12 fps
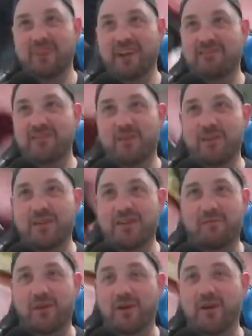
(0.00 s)
we have so much
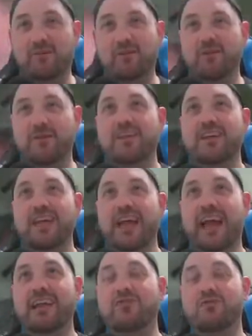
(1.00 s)
unblockable,
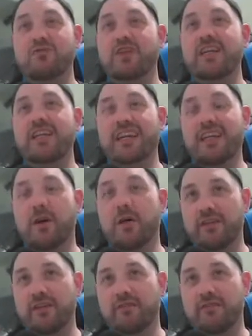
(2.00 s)
it's really
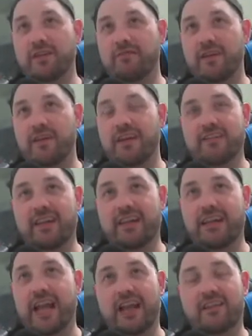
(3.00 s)
going to flip very
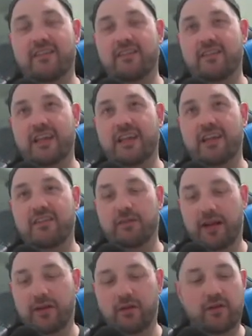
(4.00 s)
easily, and it's just going to give us
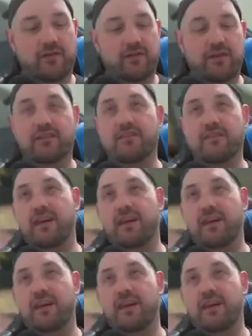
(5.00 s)
Black Lotus on the other